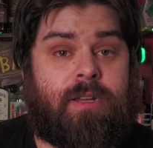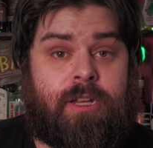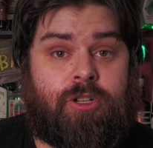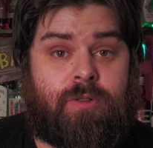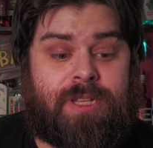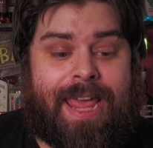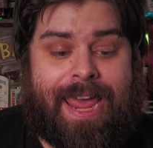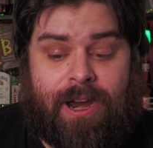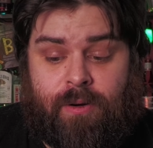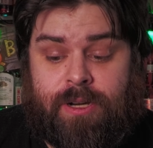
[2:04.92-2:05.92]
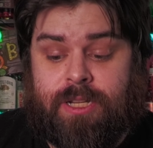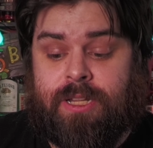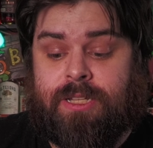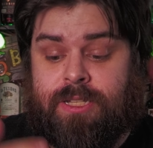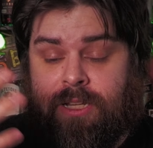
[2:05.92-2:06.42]
introducing air into
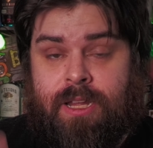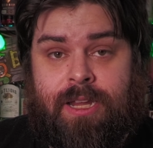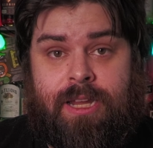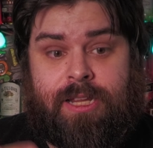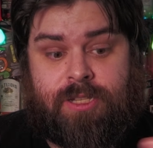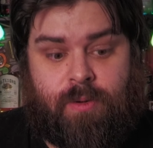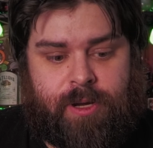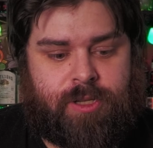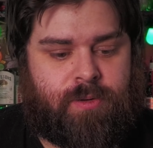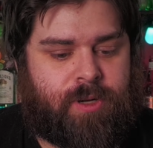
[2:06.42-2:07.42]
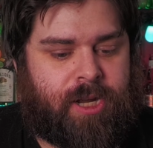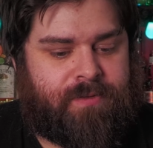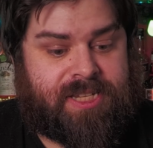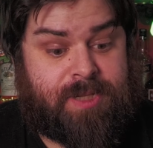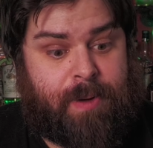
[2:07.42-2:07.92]
this, it's going to kind
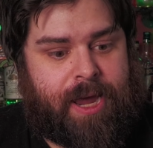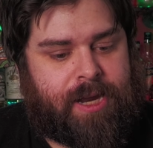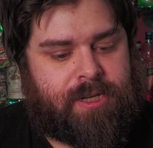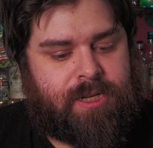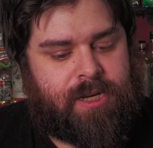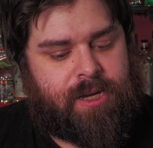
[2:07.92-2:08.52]
of expand.